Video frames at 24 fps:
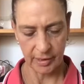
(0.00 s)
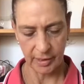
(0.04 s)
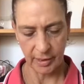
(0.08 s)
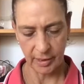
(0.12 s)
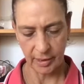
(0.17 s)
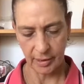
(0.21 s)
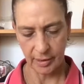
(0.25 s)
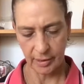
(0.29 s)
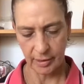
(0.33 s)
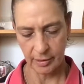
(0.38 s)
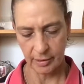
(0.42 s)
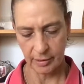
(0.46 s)

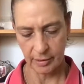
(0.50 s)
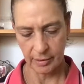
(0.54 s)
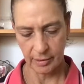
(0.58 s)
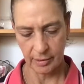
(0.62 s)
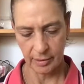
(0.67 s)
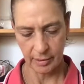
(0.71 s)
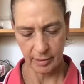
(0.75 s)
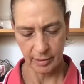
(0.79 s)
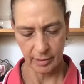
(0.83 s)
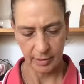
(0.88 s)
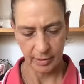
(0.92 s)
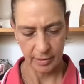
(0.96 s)
So,
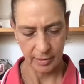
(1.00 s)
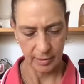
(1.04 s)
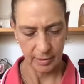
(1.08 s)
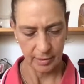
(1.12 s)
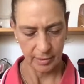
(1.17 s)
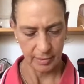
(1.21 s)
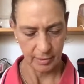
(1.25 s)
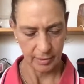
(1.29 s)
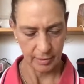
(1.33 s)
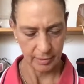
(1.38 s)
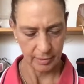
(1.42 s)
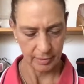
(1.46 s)

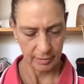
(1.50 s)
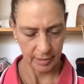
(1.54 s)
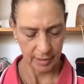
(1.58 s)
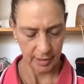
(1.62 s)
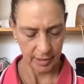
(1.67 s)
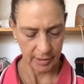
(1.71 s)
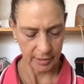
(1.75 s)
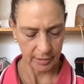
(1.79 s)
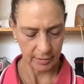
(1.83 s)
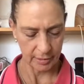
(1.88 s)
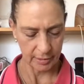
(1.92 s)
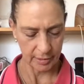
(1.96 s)

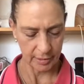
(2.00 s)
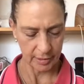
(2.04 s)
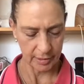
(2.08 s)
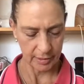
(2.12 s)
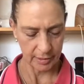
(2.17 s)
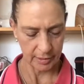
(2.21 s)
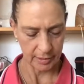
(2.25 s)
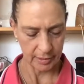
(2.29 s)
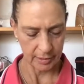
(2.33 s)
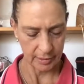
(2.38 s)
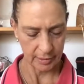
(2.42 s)
racehorse.